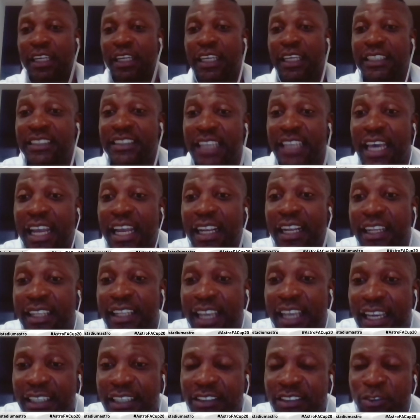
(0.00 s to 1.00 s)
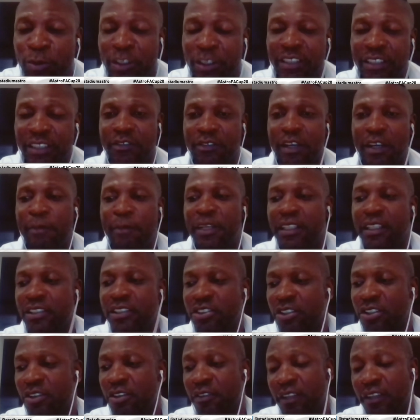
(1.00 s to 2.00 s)
his early days with his family.
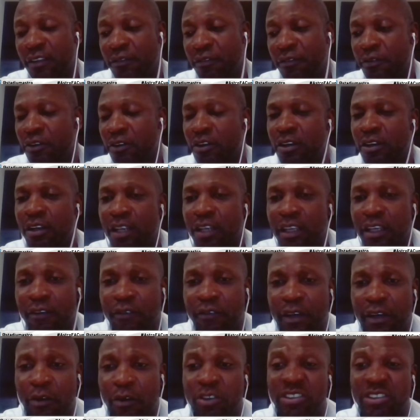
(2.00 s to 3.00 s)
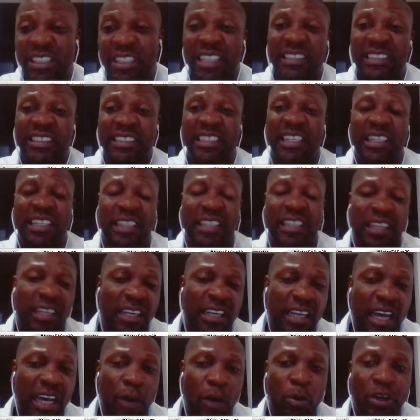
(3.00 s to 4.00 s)
So therefore, if I was Arsenal,
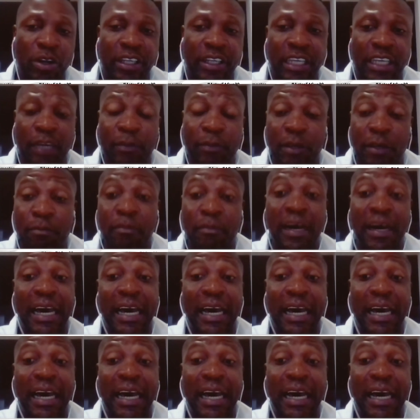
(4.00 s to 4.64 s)
I will keep him.